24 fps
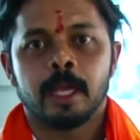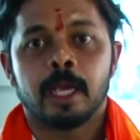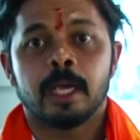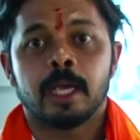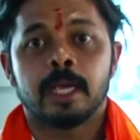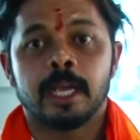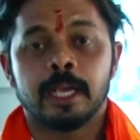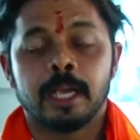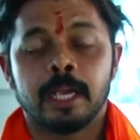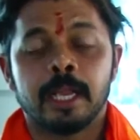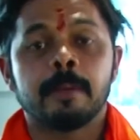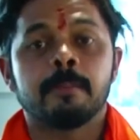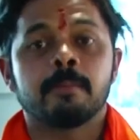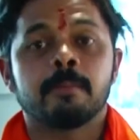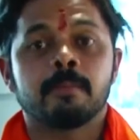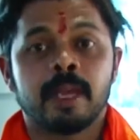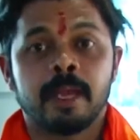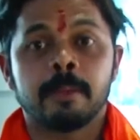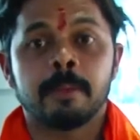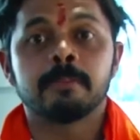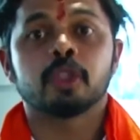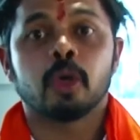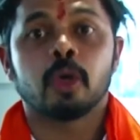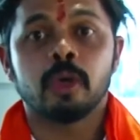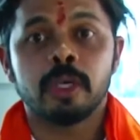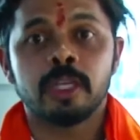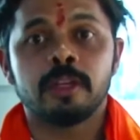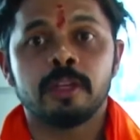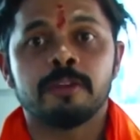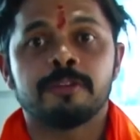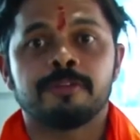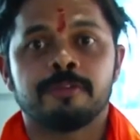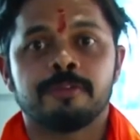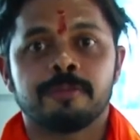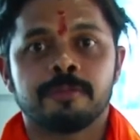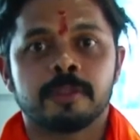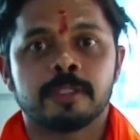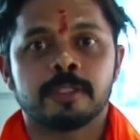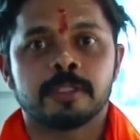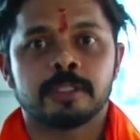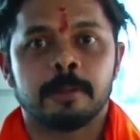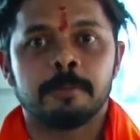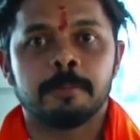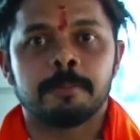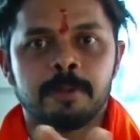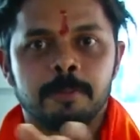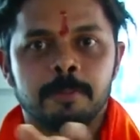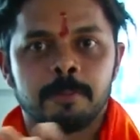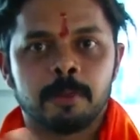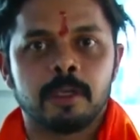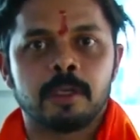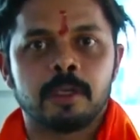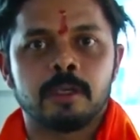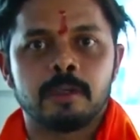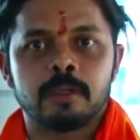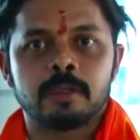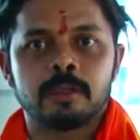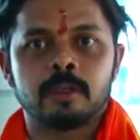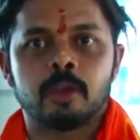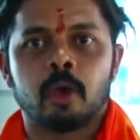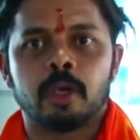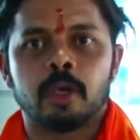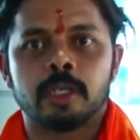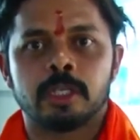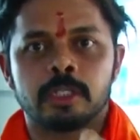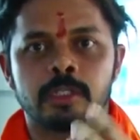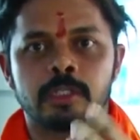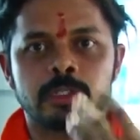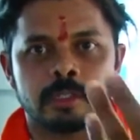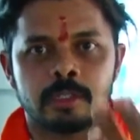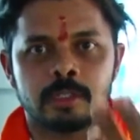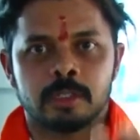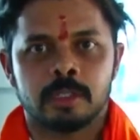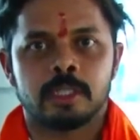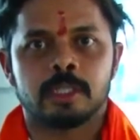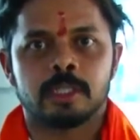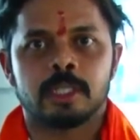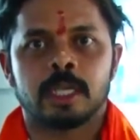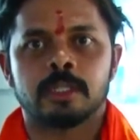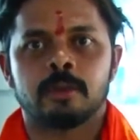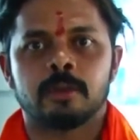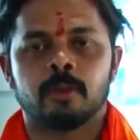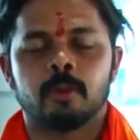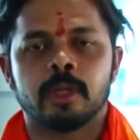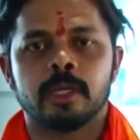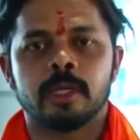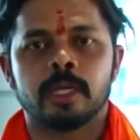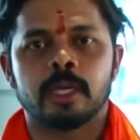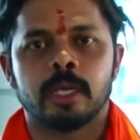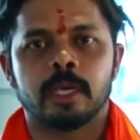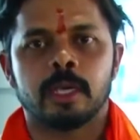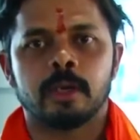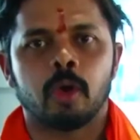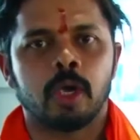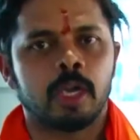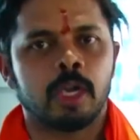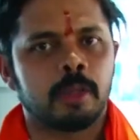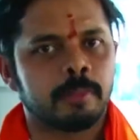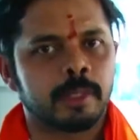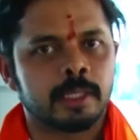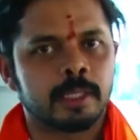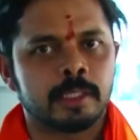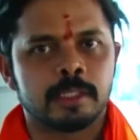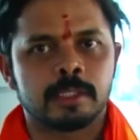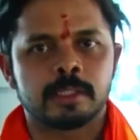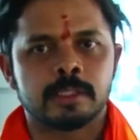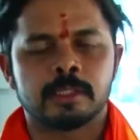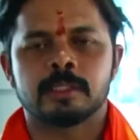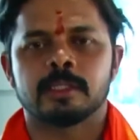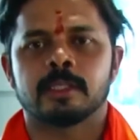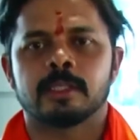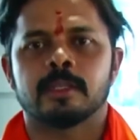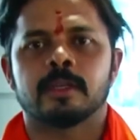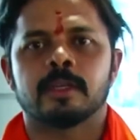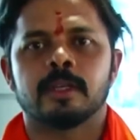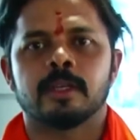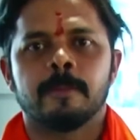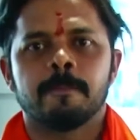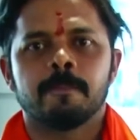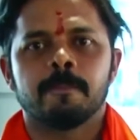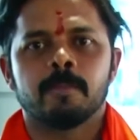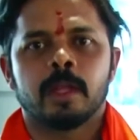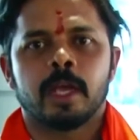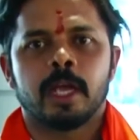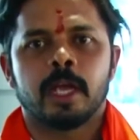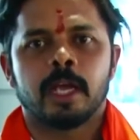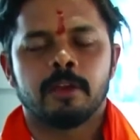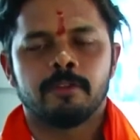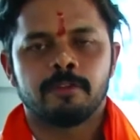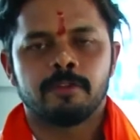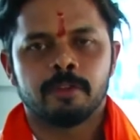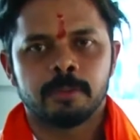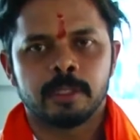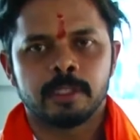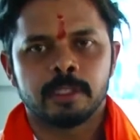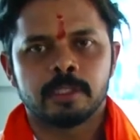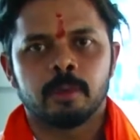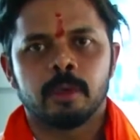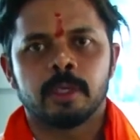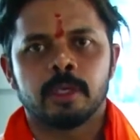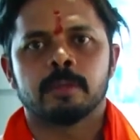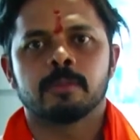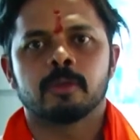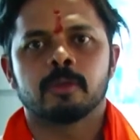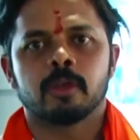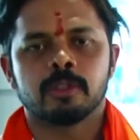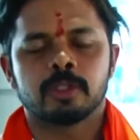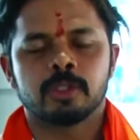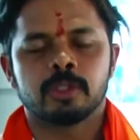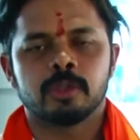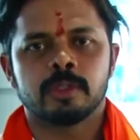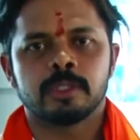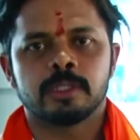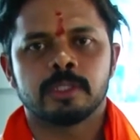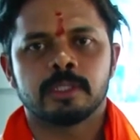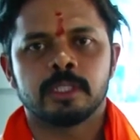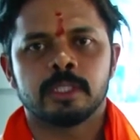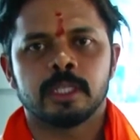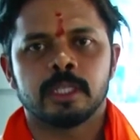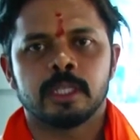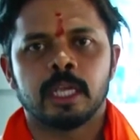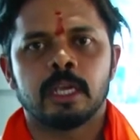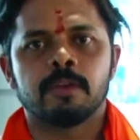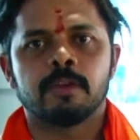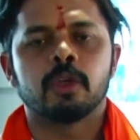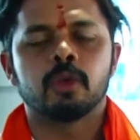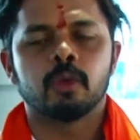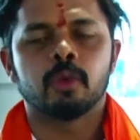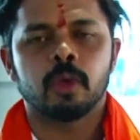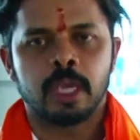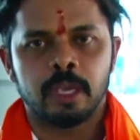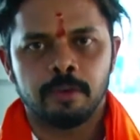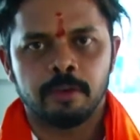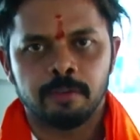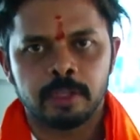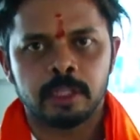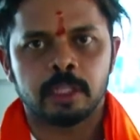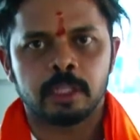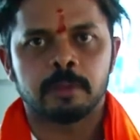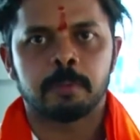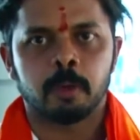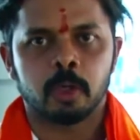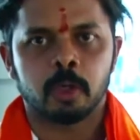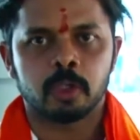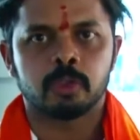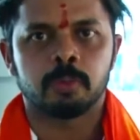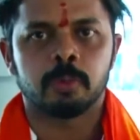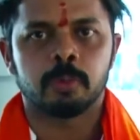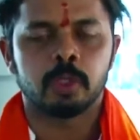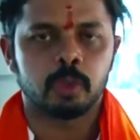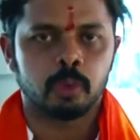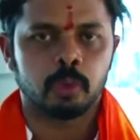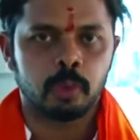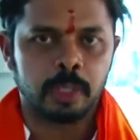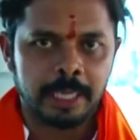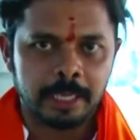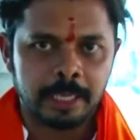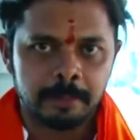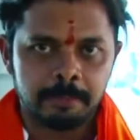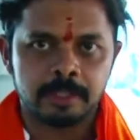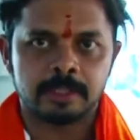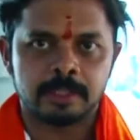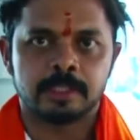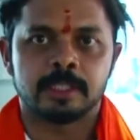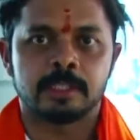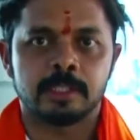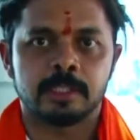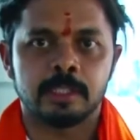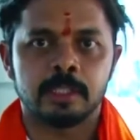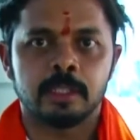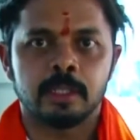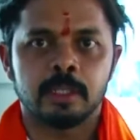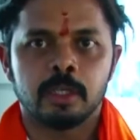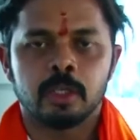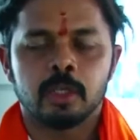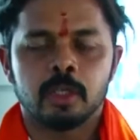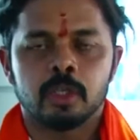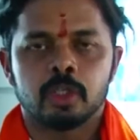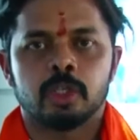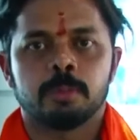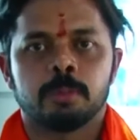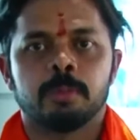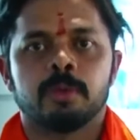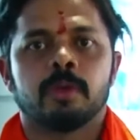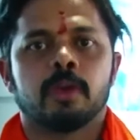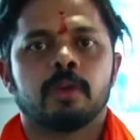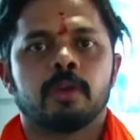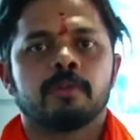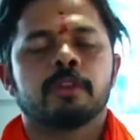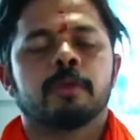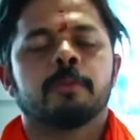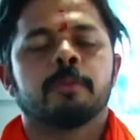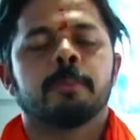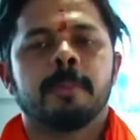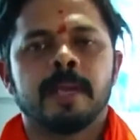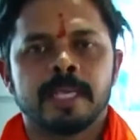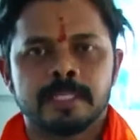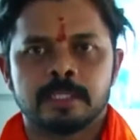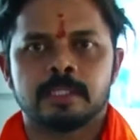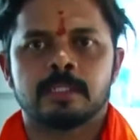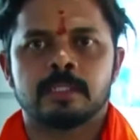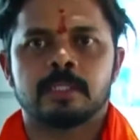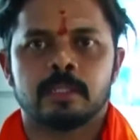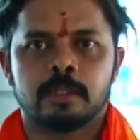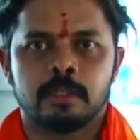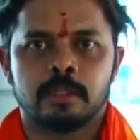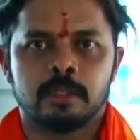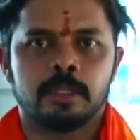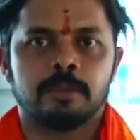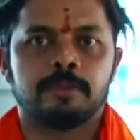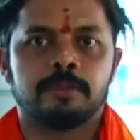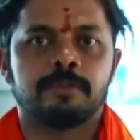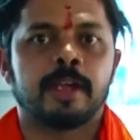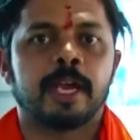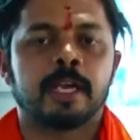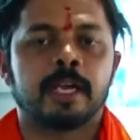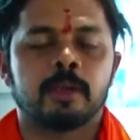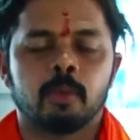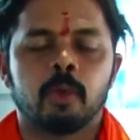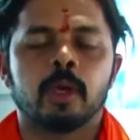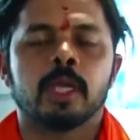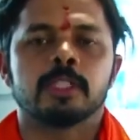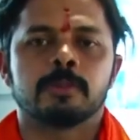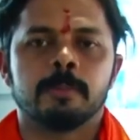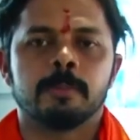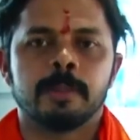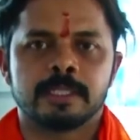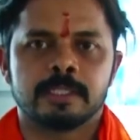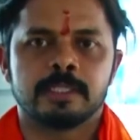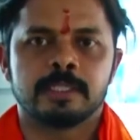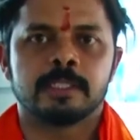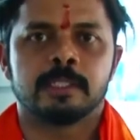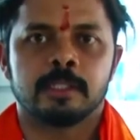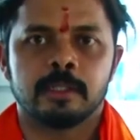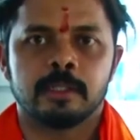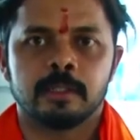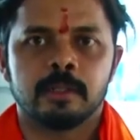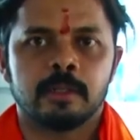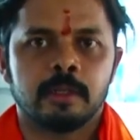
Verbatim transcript: and I'm I'm sorry if some people got it in the other way. I, all I meant is. I am from the Trivandrum constituency and I will do everything possible to help the city to be one of the best, in fact, world's best city.